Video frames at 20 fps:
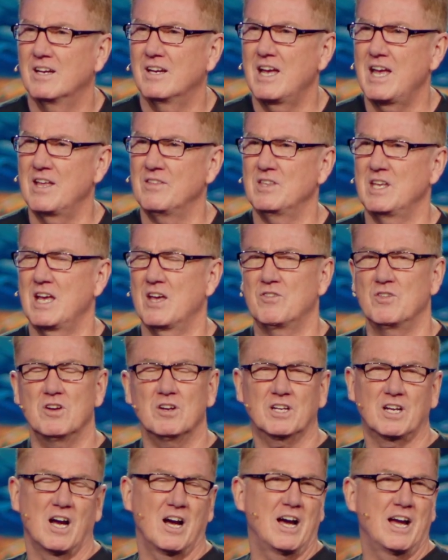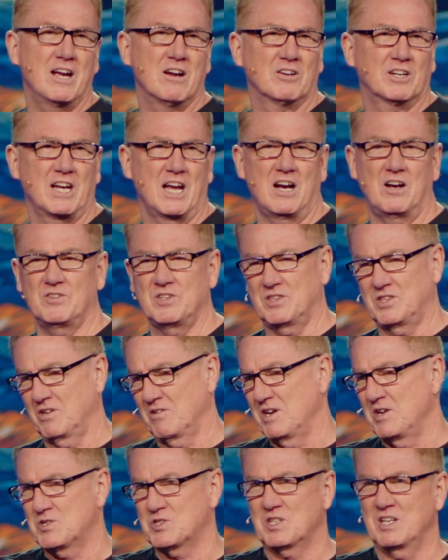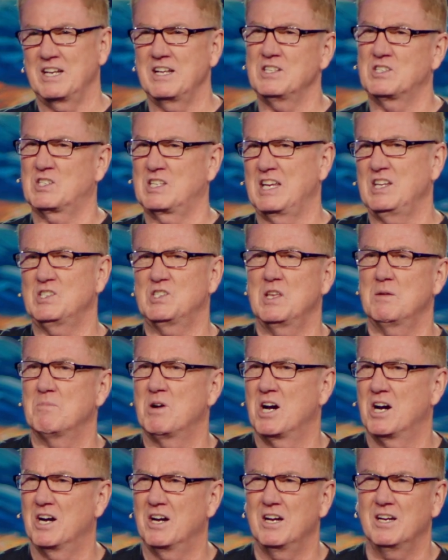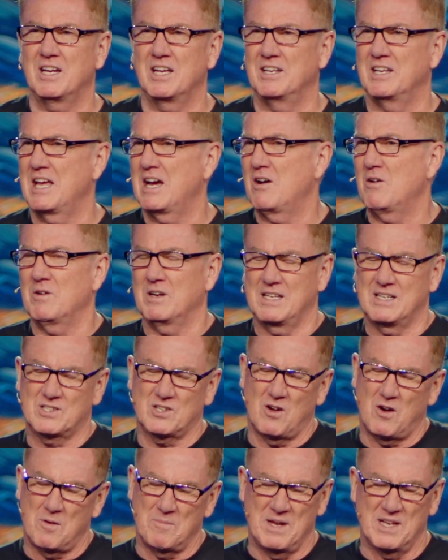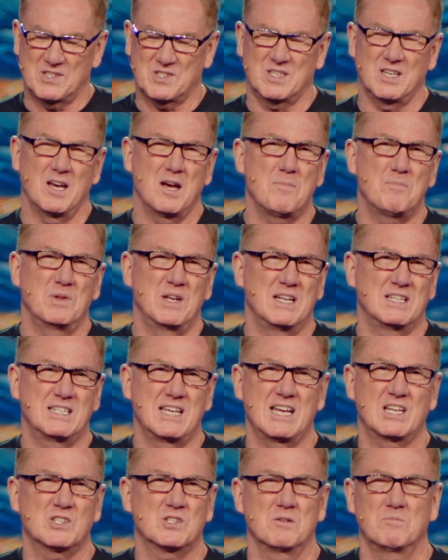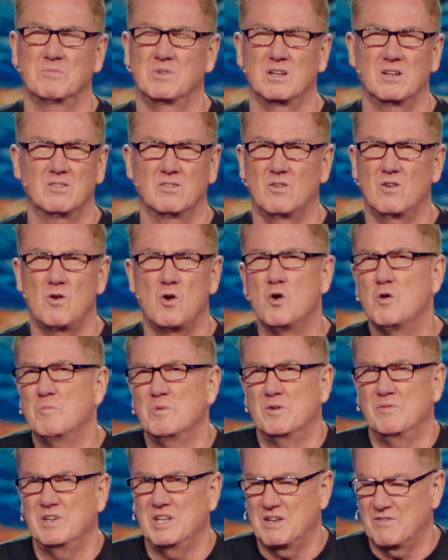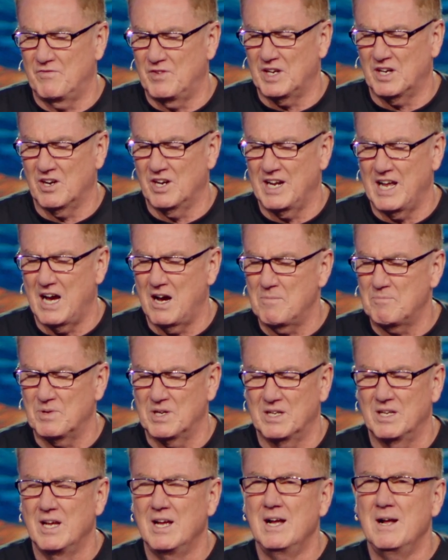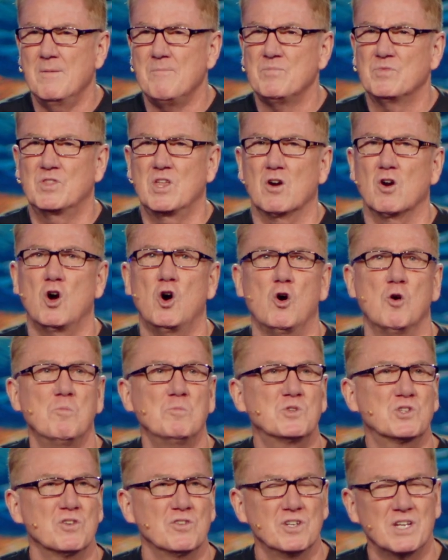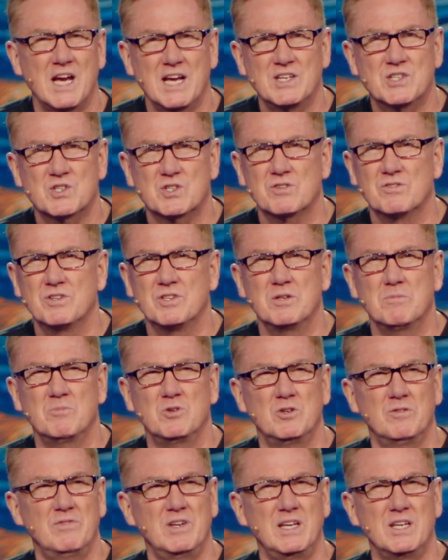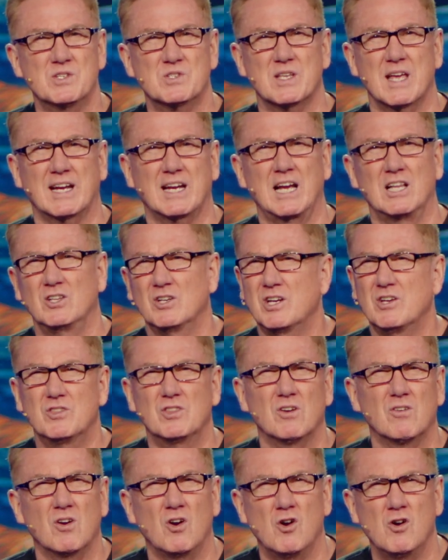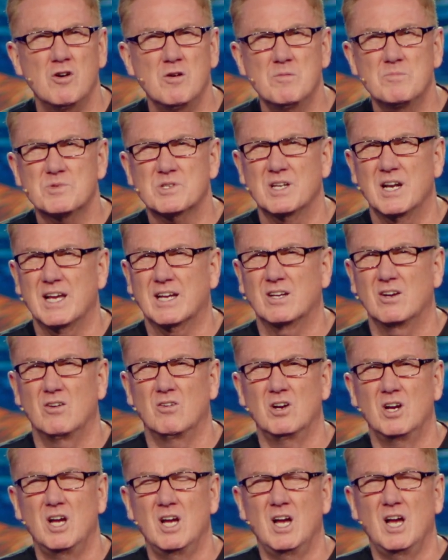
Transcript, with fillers: And the other guy or gal that they're interested in sees them hug, and now it's all messed up, and it takes them a whole movie to figure it out. But their homes are nicer in the movies. Like, I look at their homes and I go,